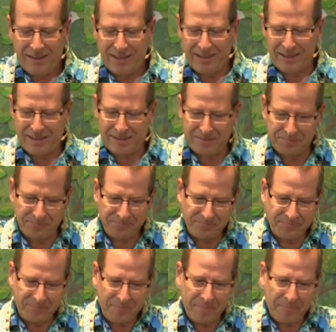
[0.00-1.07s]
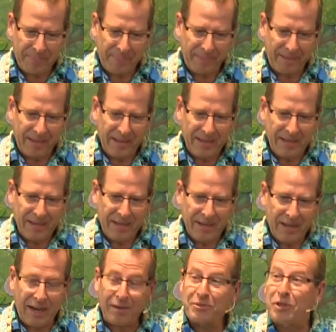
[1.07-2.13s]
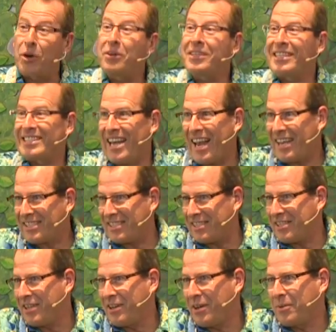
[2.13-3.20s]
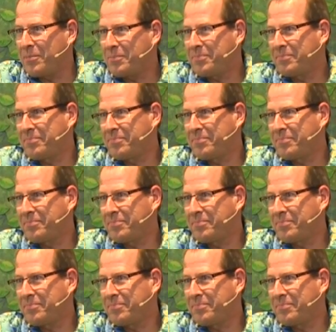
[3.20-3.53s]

I was going to Texas, you know.